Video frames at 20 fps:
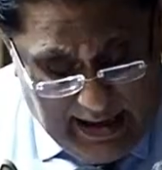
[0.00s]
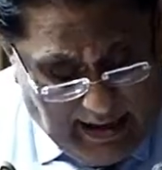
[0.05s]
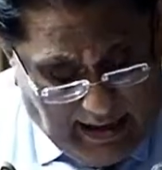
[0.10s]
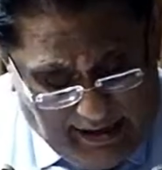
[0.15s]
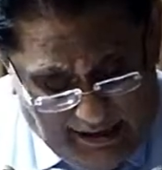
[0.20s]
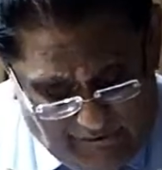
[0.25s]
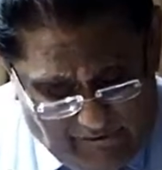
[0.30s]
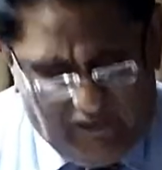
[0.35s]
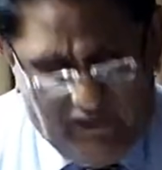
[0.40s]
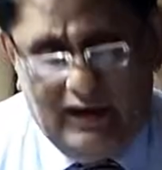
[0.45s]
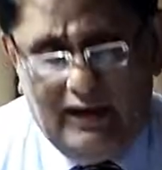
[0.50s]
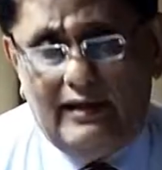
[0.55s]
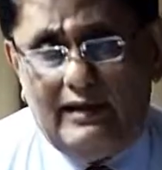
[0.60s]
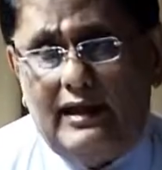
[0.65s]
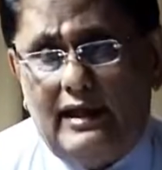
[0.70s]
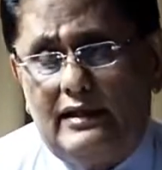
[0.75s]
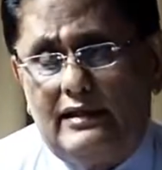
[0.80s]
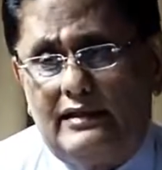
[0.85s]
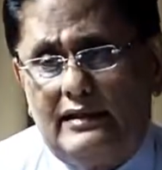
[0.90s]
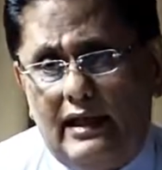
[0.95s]
I feel
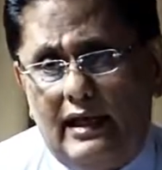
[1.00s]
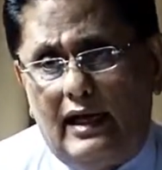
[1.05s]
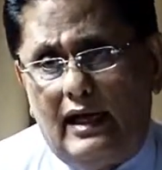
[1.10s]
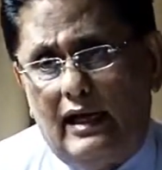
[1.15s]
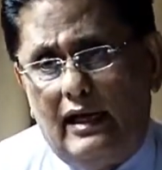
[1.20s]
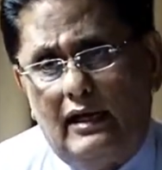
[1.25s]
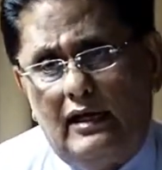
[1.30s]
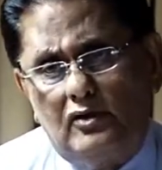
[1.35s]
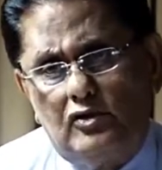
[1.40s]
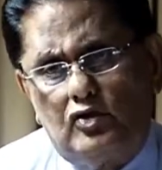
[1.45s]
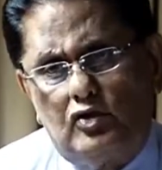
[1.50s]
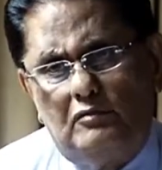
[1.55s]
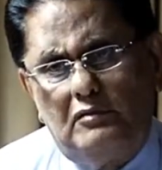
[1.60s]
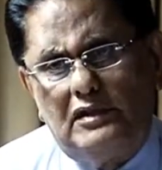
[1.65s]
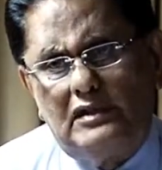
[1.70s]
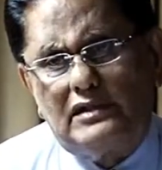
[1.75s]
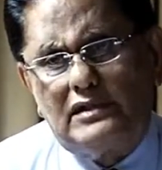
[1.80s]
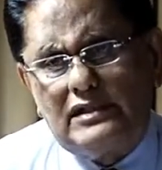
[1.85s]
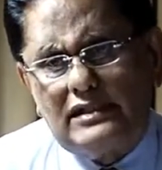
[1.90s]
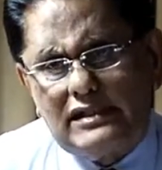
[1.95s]
that there should be
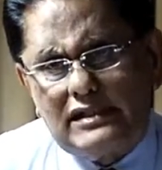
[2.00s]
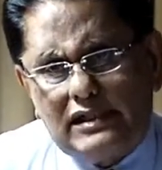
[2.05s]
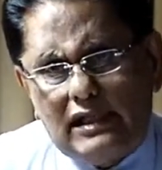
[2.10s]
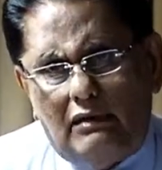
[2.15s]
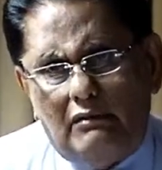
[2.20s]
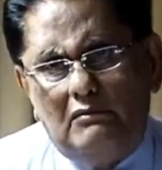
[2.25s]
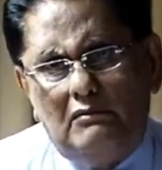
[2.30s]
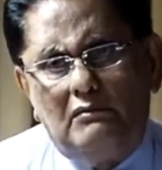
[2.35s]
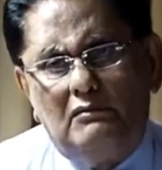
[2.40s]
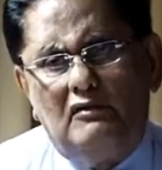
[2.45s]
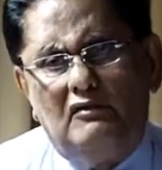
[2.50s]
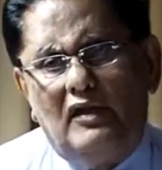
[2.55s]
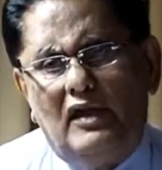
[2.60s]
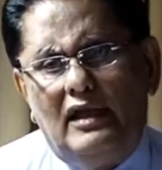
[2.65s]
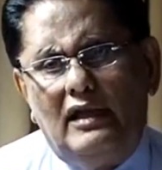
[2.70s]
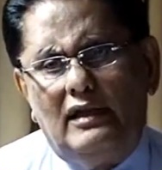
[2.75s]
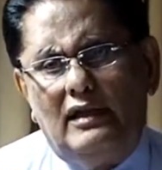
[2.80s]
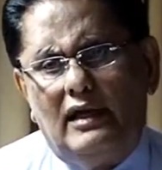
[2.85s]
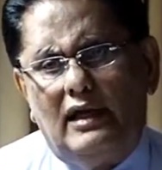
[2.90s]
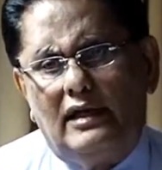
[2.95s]
some
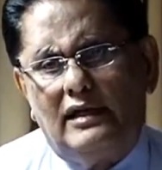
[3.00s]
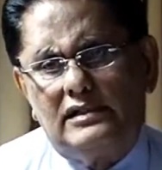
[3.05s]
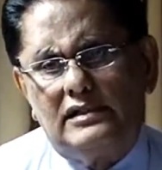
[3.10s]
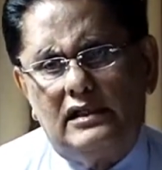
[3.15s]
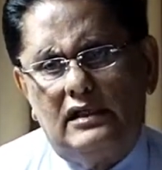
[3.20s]
areas,